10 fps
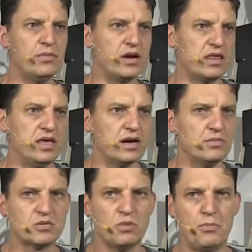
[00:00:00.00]
But I think I
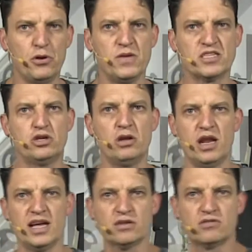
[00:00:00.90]
must put my studio
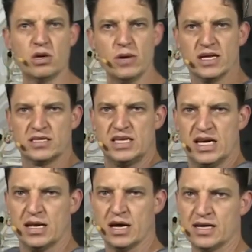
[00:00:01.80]
lights off so we can
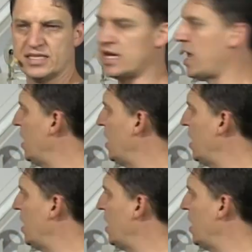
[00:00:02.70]
see a nice